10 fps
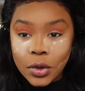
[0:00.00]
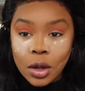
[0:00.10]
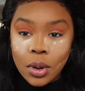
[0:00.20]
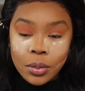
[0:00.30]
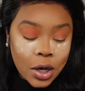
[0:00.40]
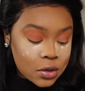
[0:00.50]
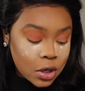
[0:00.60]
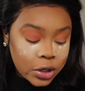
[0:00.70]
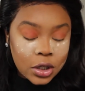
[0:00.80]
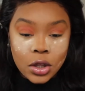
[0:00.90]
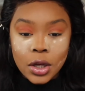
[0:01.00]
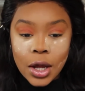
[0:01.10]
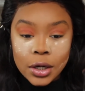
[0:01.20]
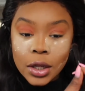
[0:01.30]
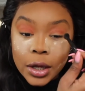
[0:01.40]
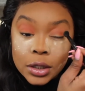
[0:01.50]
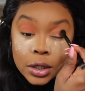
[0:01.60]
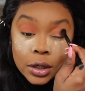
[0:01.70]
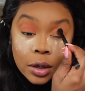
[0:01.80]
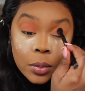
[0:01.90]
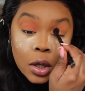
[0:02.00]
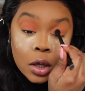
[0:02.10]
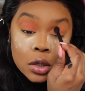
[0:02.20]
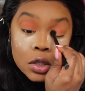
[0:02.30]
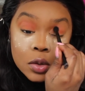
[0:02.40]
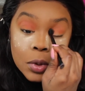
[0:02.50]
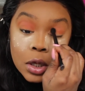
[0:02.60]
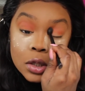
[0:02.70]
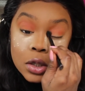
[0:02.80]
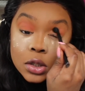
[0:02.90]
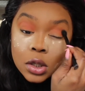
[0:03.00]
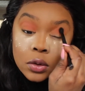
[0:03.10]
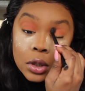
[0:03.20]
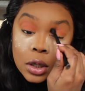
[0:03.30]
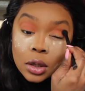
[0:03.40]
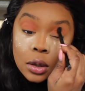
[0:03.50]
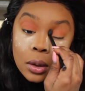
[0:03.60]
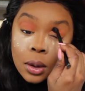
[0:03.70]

and my brows already look kind of like done up just because they're so thick.